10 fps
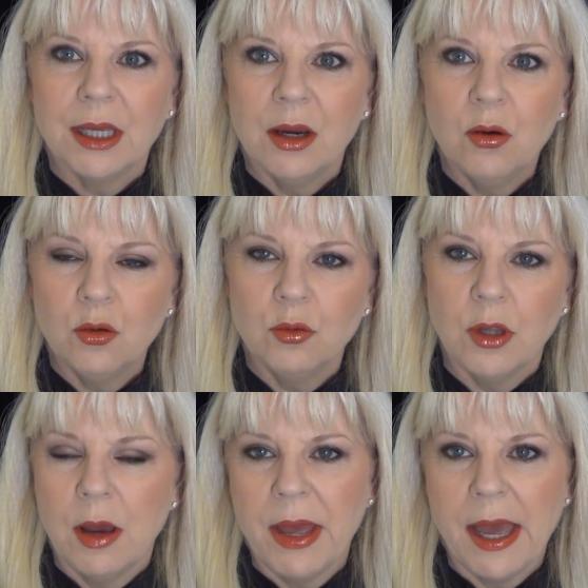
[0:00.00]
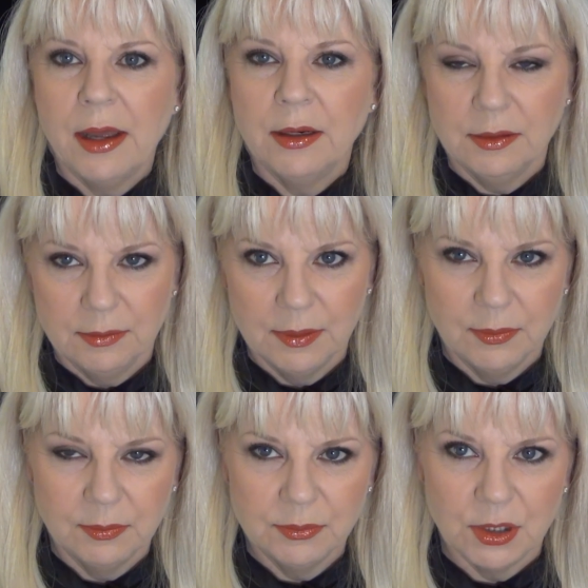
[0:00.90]
All about,
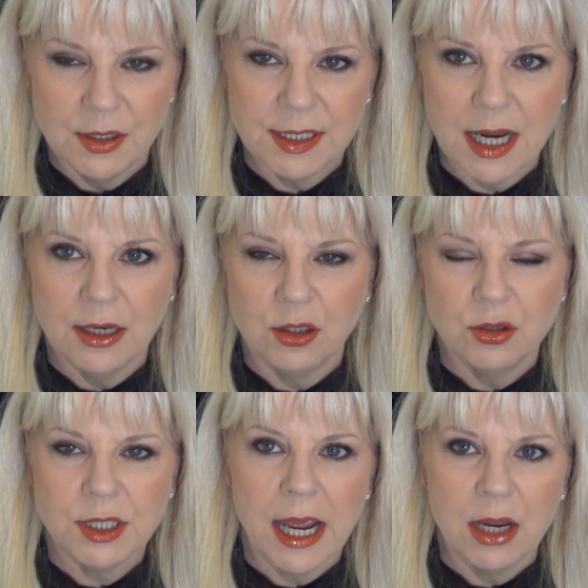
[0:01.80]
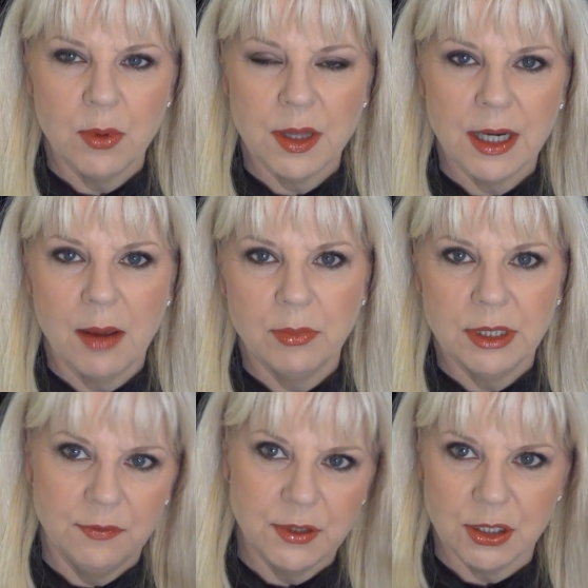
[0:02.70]
starting your day with an
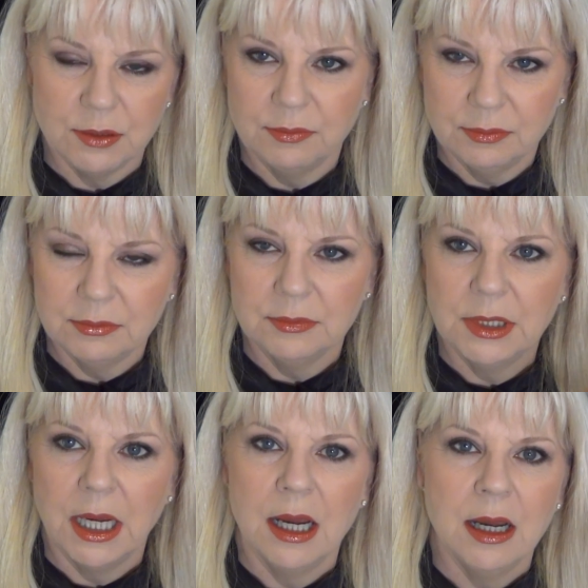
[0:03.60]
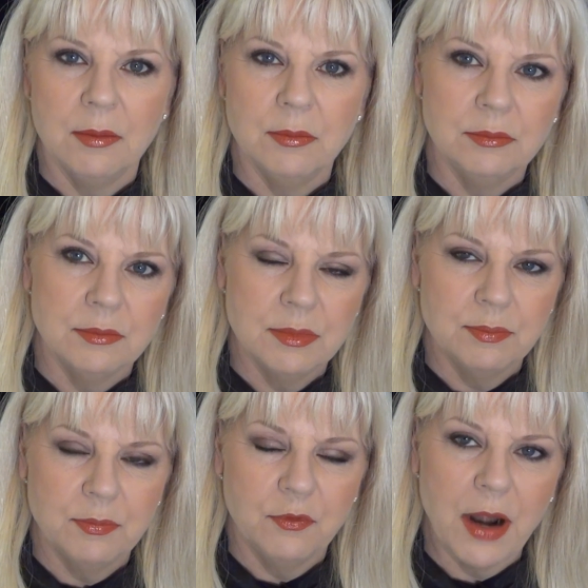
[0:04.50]
uplifted
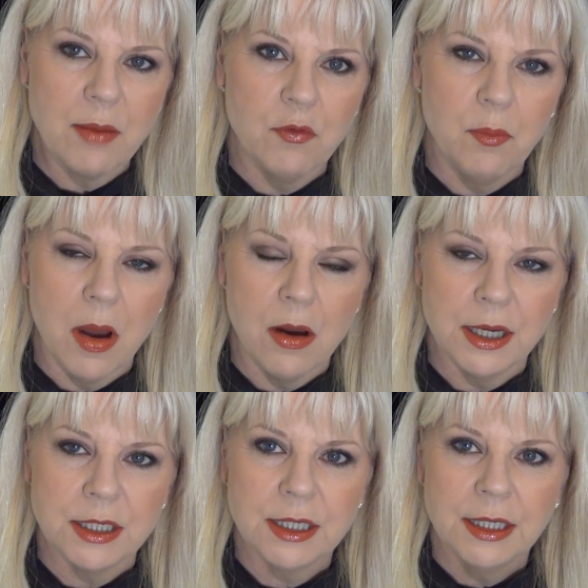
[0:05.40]
frame of mind.